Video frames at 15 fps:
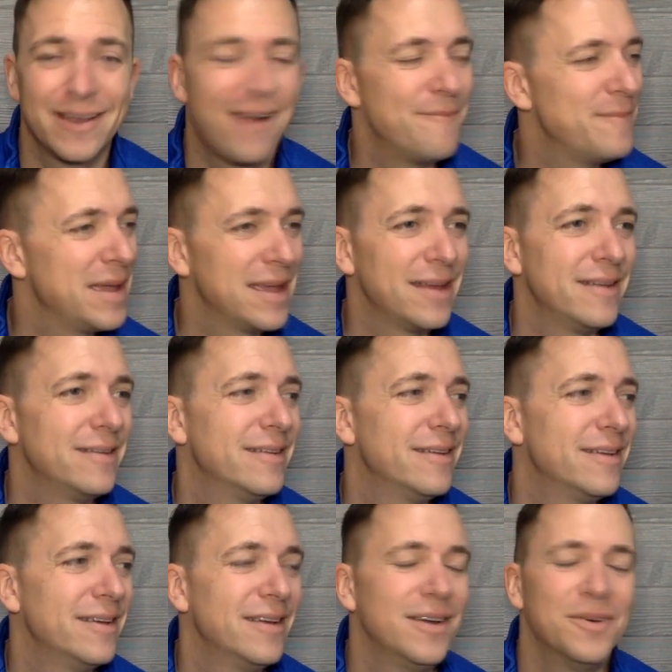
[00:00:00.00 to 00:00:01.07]
Oh man,
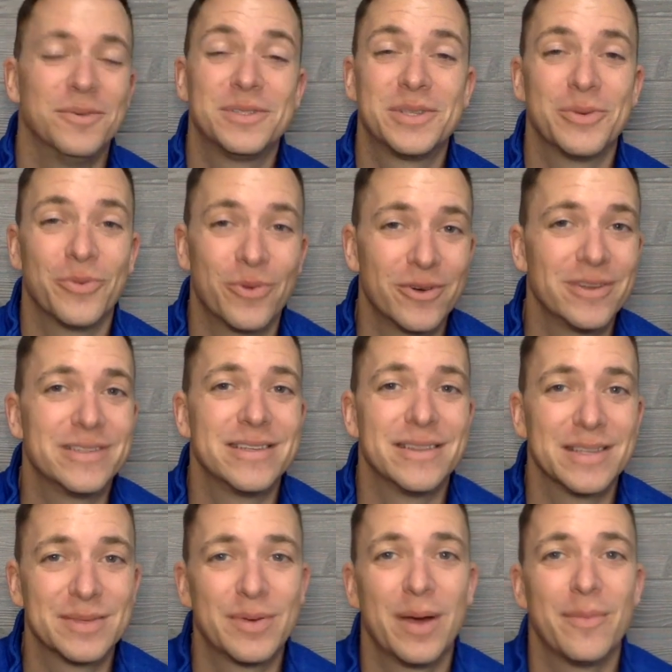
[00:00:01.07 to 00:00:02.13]
what's the warranty in
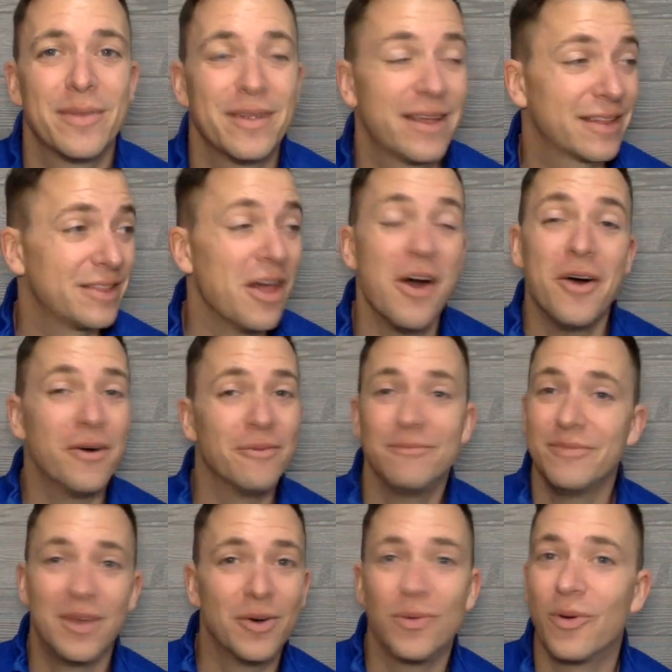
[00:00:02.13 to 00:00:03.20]
this puppy? They're like, no,
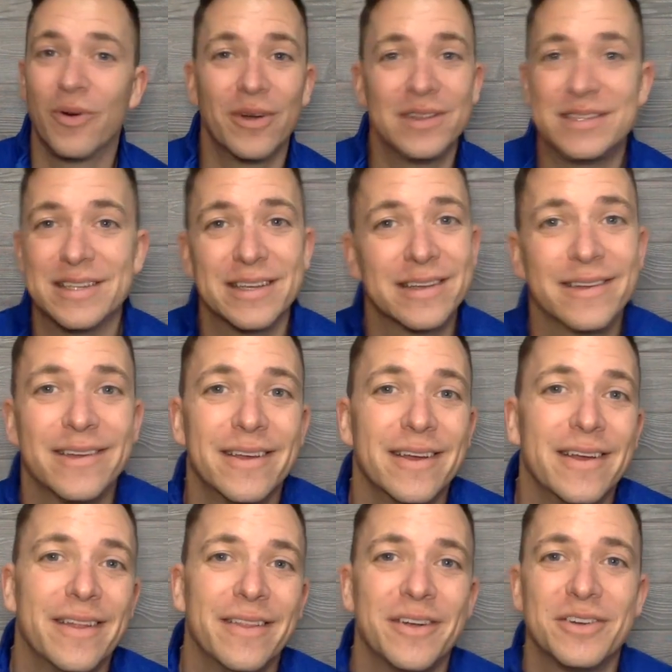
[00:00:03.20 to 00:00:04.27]
no warranty.
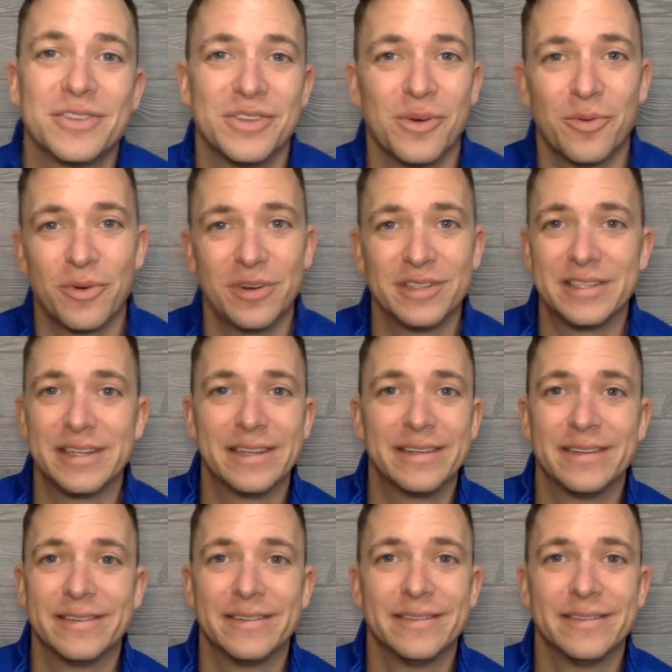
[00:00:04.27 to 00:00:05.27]
There's no warranty.